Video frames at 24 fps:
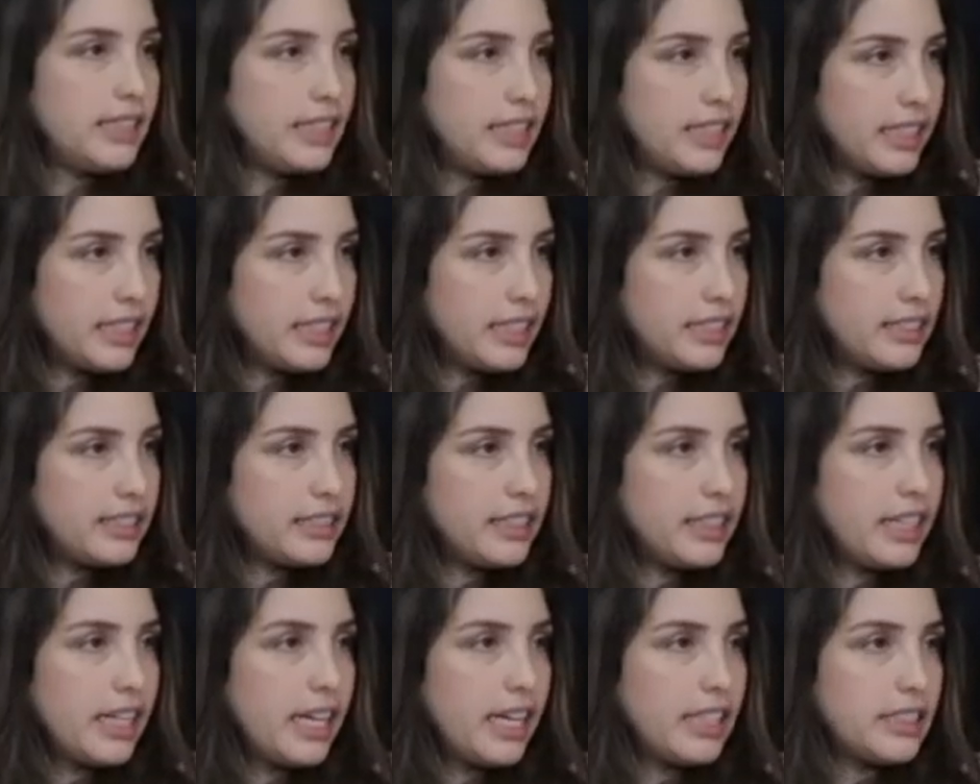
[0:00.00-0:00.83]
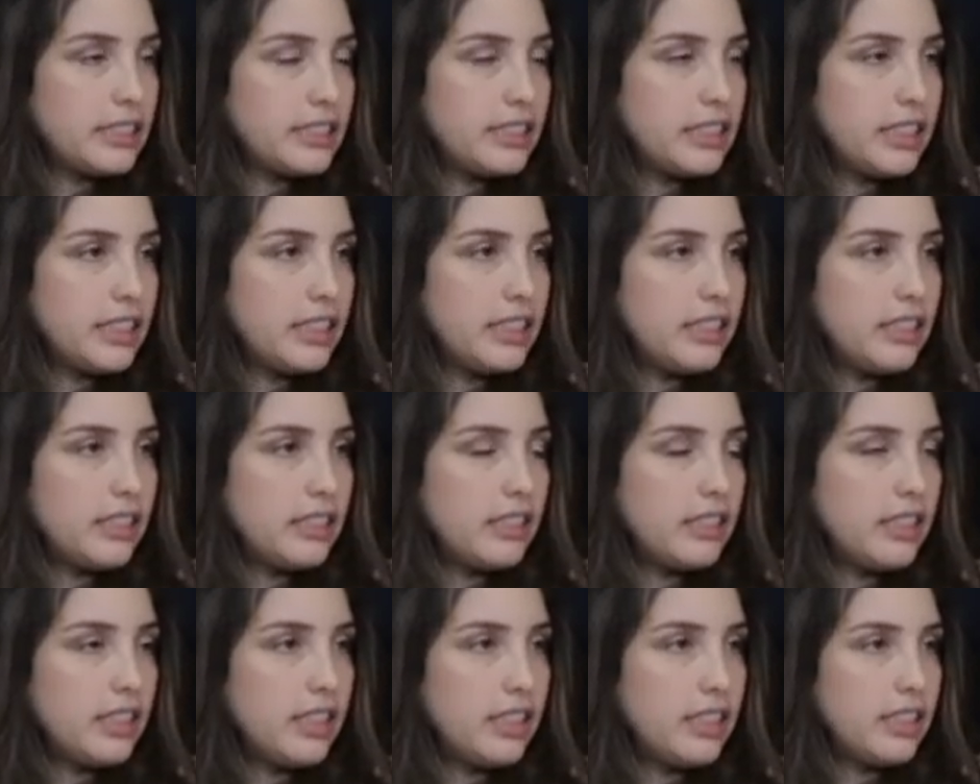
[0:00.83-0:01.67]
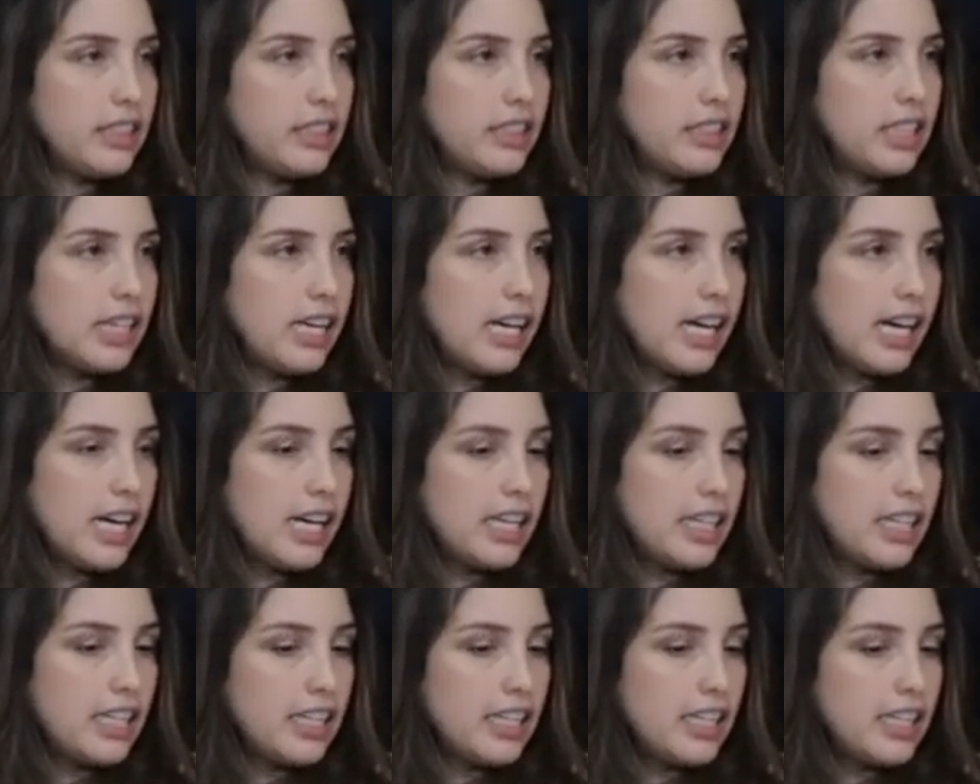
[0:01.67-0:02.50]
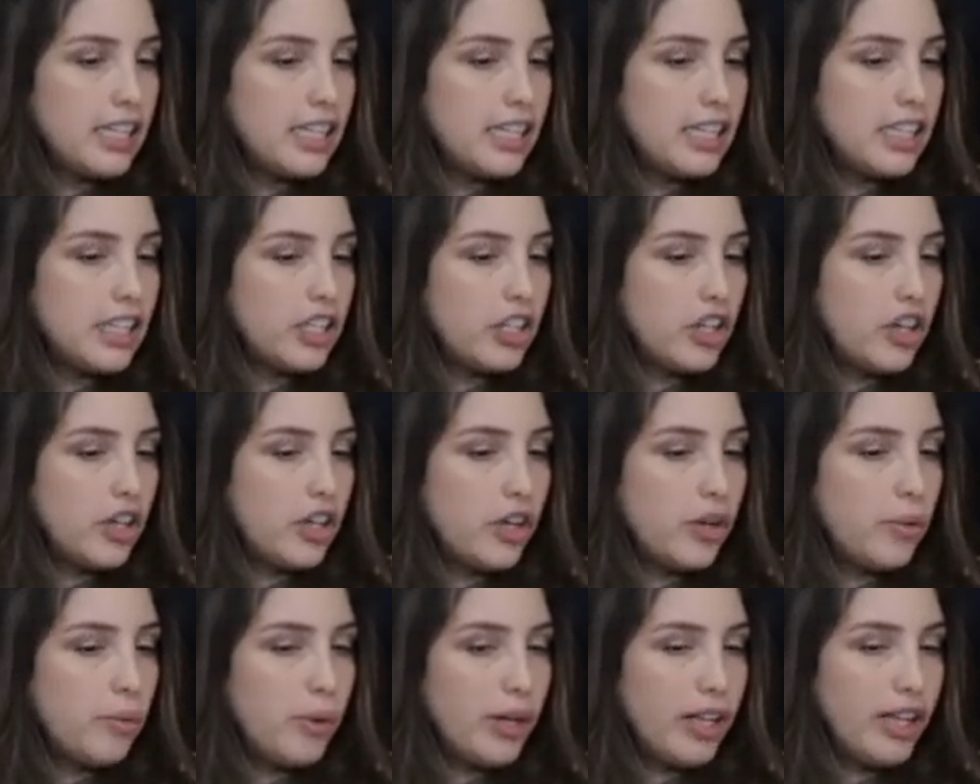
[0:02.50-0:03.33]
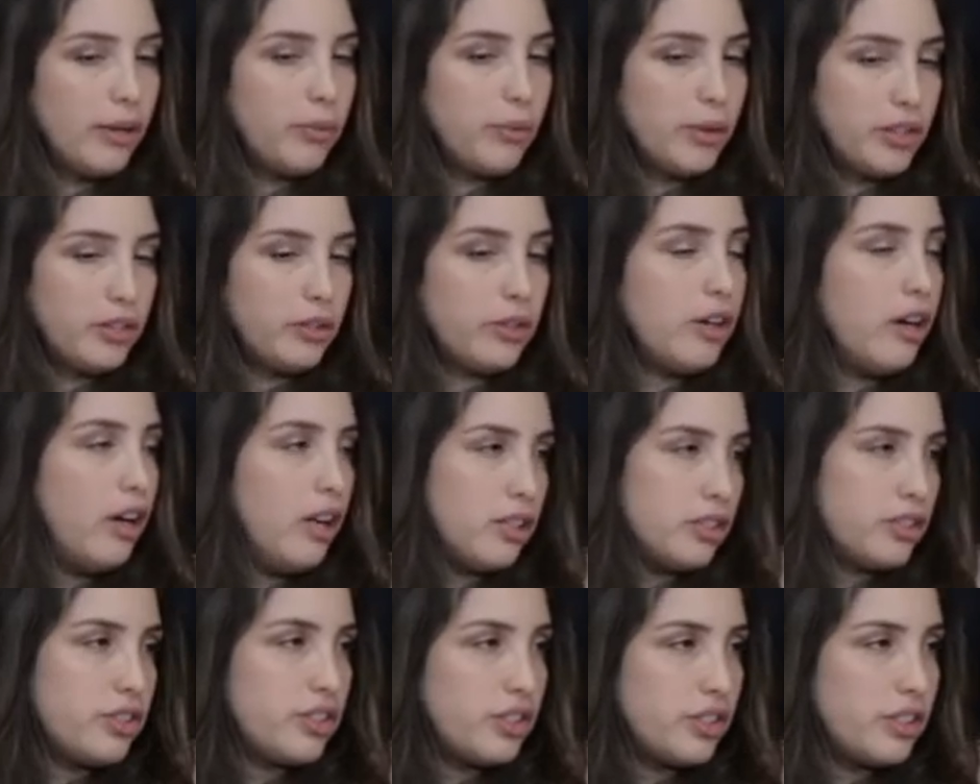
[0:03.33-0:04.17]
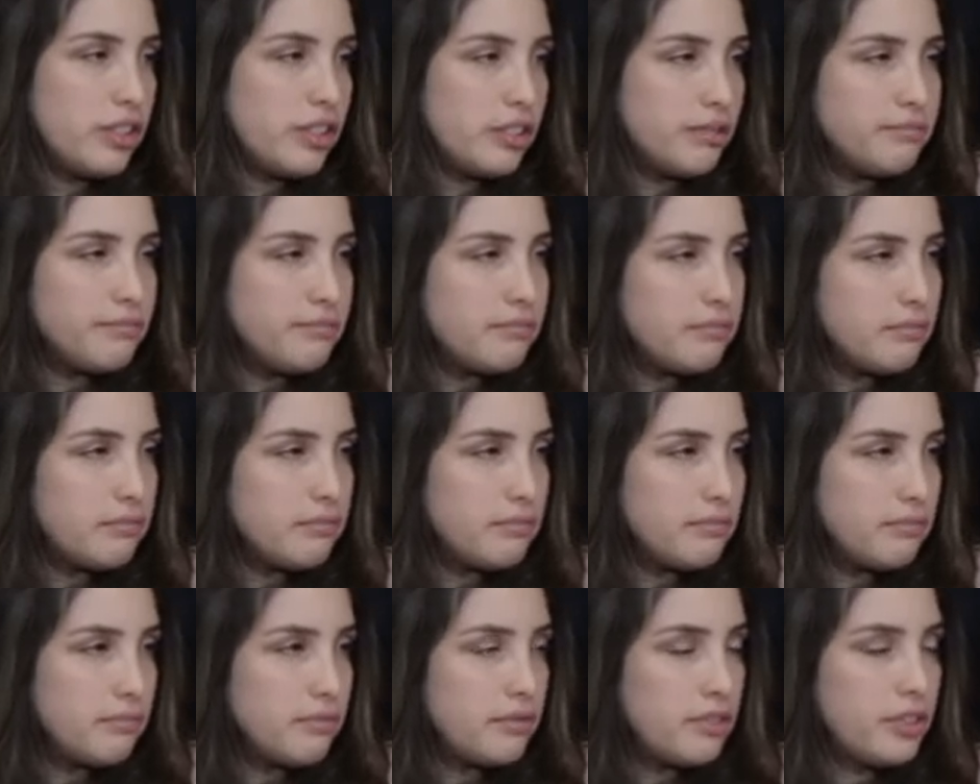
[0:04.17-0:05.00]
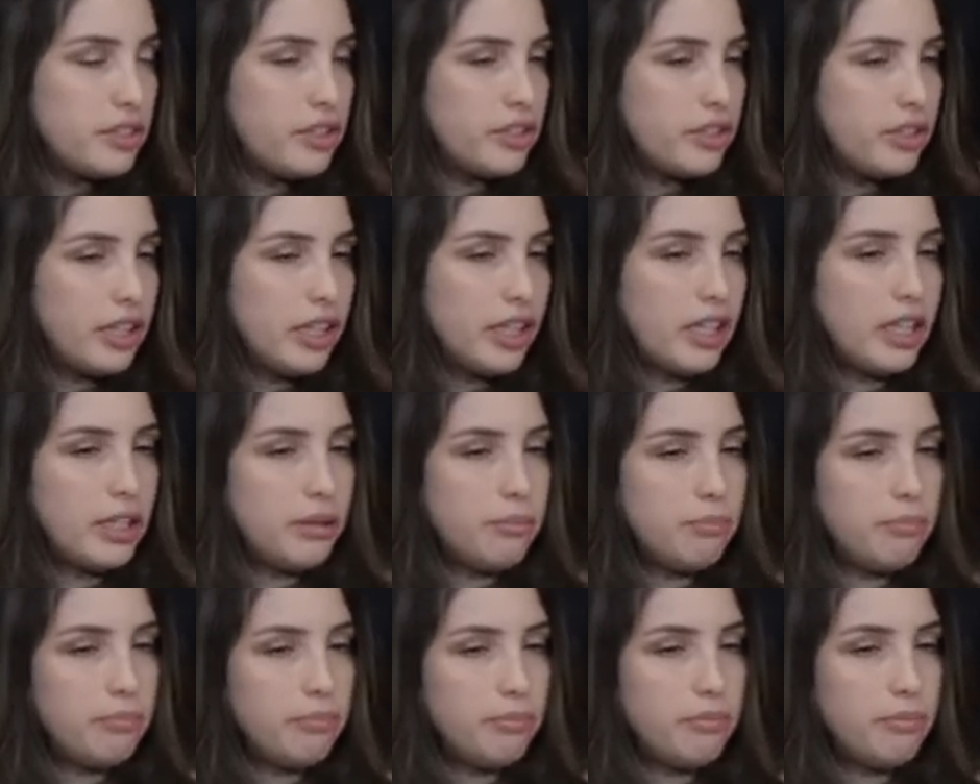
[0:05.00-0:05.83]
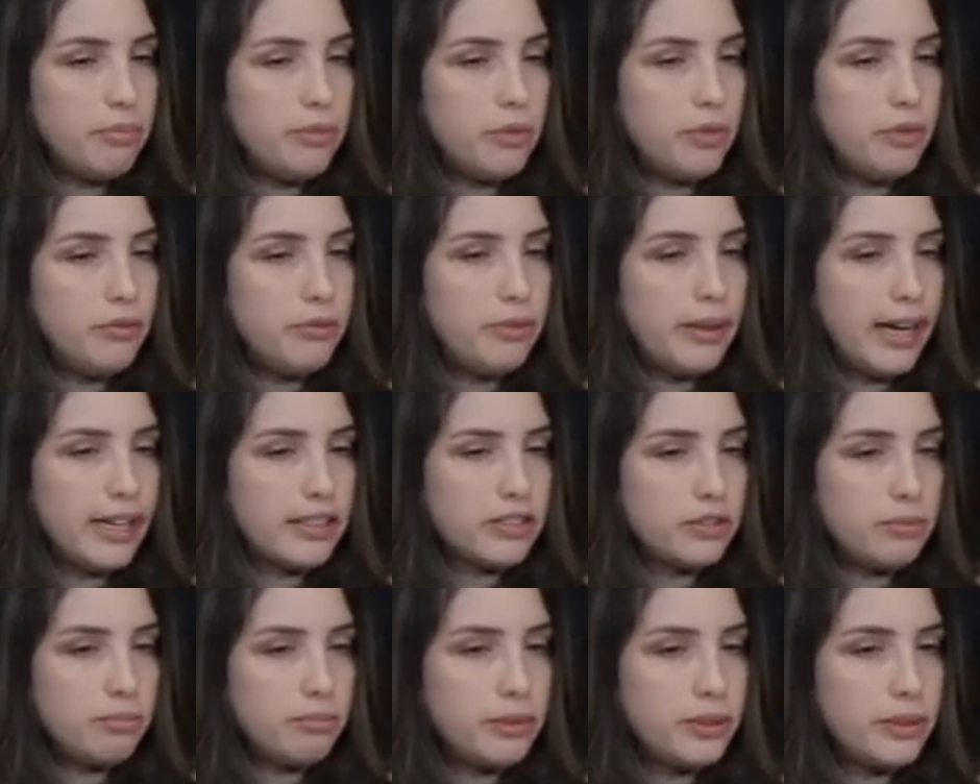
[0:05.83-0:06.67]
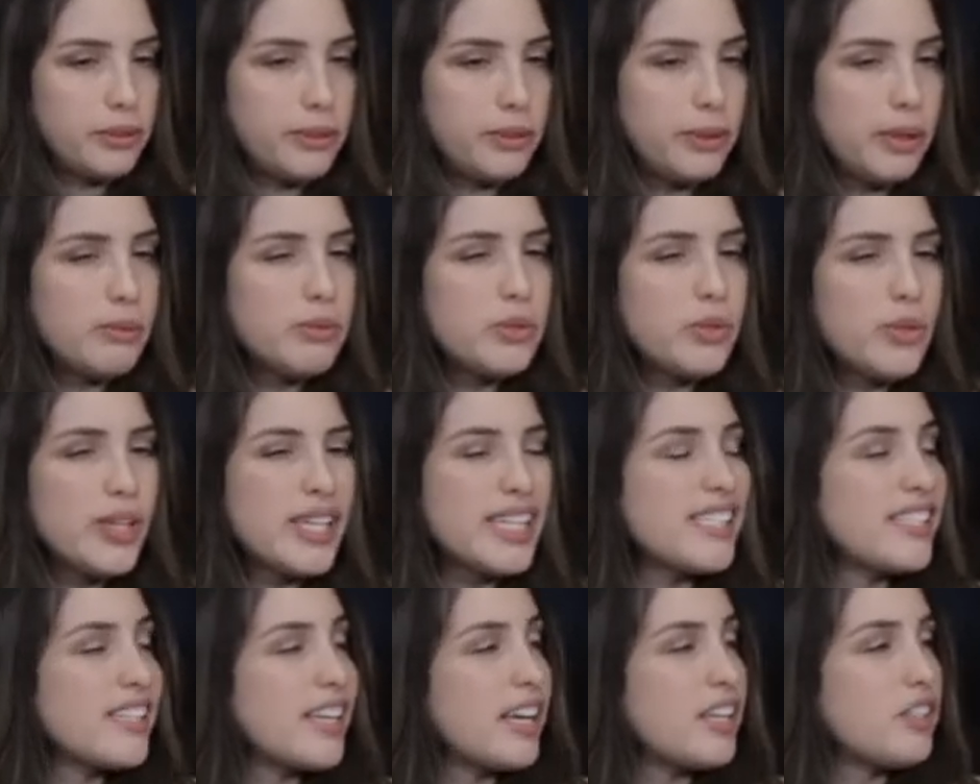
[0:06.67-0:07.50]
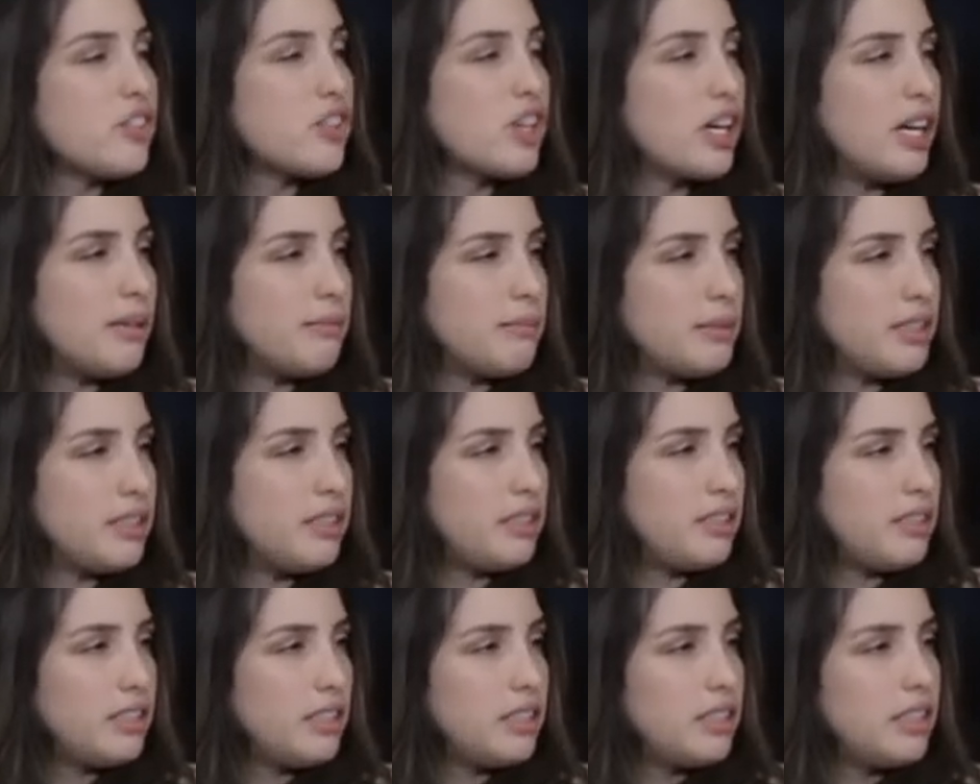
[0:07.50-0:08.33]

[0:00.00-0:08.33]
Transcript: theater acting and then I well, I went to college there. Oh, okay. So then I moved back to Peru. I was doing a sketch comedy.